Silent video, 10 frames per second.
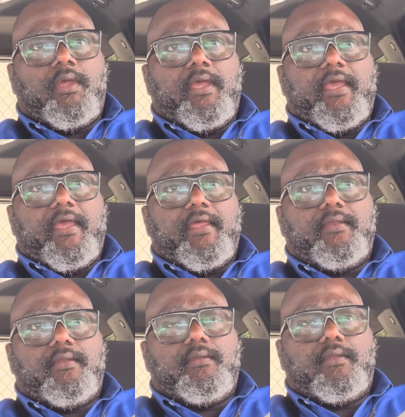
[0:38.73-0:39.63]

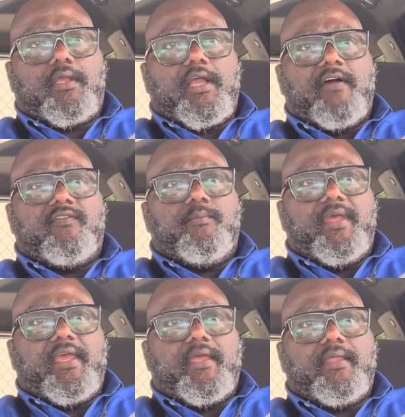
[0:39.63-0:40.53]
and the
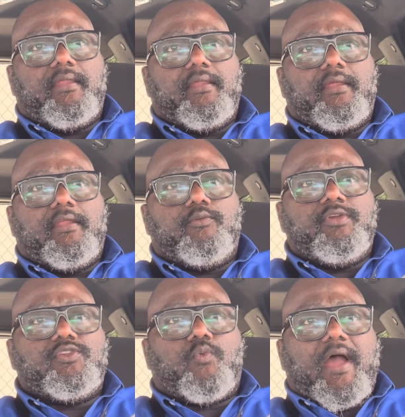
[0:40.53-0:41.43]
government, and the
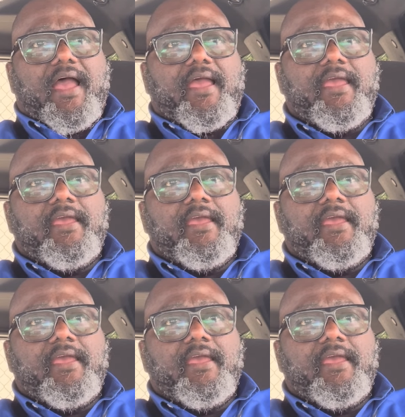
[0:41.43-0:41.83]
reason why,